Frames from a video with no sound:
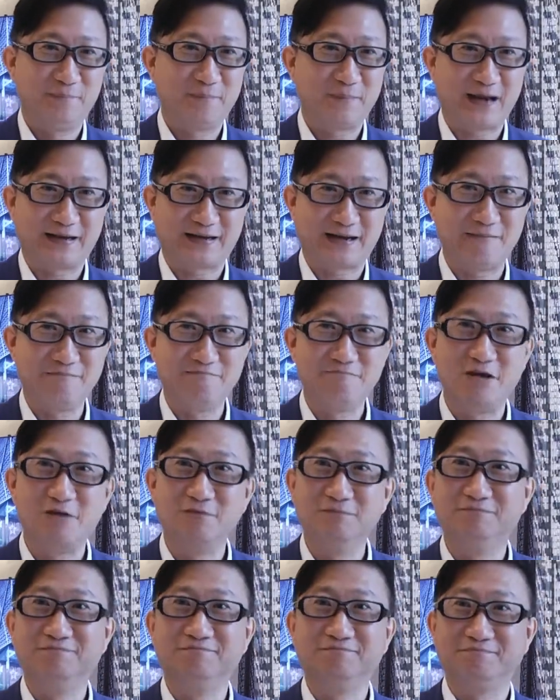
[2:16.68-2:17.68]
I can
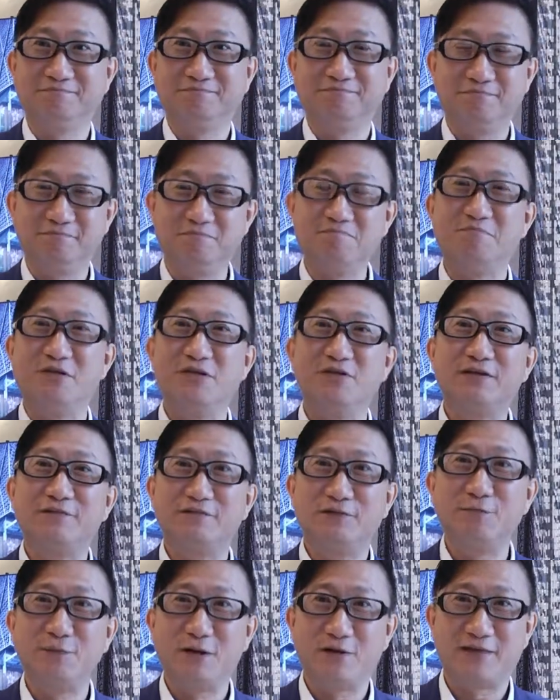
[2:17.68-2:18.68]
build
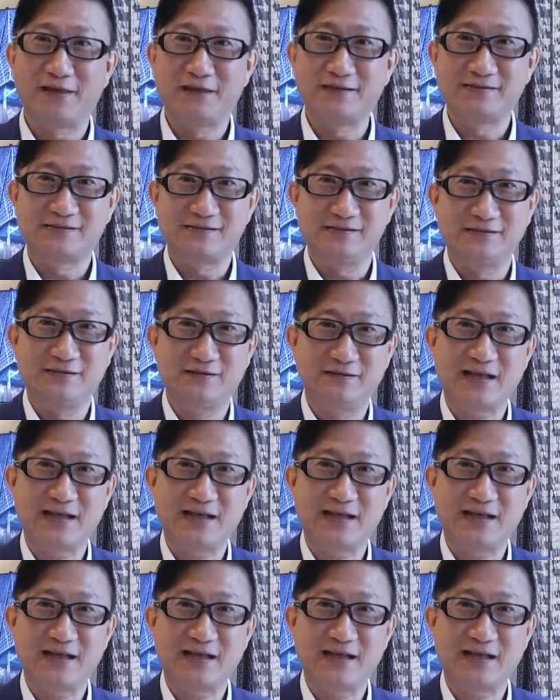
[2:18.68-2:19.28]
beautiful buildings.